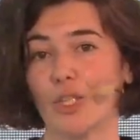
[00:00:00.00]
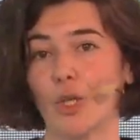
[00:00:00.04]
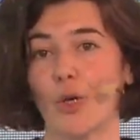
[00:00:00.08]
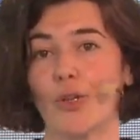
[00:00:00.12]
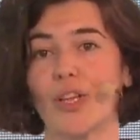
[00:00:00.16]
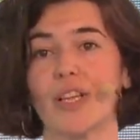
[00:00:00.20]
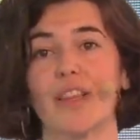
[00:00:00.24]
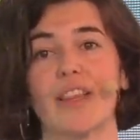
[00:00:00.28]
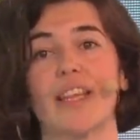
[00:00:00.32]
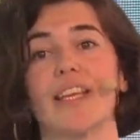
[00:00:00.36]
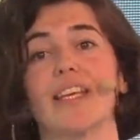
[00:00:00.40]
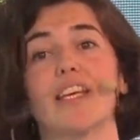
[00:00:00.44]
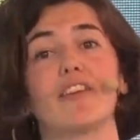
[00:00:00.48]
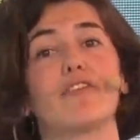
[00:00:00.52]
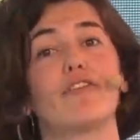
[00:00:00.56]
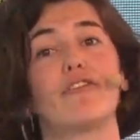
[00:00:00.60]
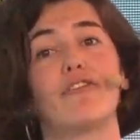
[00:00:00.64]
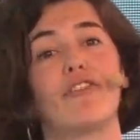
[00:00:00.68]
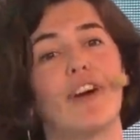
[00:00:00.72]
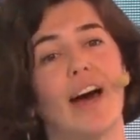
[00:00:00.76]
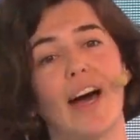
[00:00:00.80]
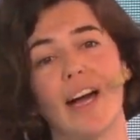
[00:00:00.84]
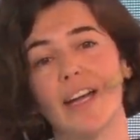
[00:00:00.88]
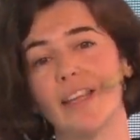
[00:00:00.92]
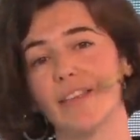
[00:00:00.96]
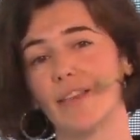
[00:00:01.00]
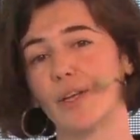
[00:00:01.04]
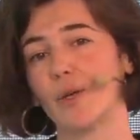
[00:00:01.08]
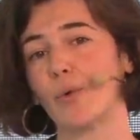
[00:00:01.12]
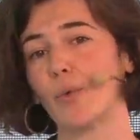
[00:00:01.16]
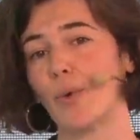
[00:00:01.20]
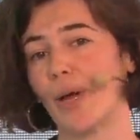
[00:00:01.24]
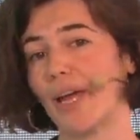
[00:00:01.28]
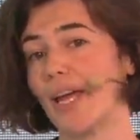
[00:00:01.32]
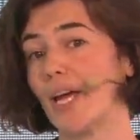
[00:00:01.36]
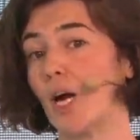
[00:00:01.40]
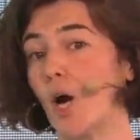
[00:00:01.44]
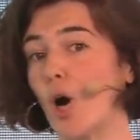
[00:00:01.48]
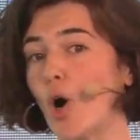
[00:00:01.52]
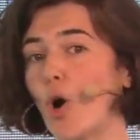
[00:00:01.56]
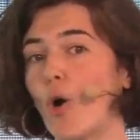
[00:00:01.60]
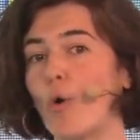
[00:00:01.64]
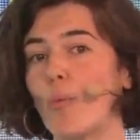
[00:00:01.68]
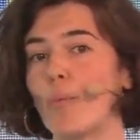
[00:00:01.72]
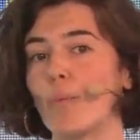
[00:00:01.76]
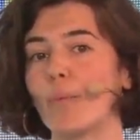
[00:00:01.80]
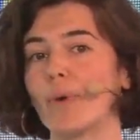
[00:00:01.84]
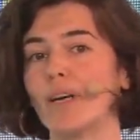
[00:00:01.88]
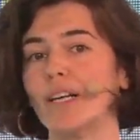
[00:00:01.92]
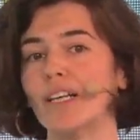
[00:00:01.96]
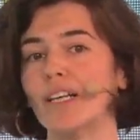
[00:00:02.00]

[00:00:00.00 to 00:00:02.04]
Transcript: so that they can find their way home.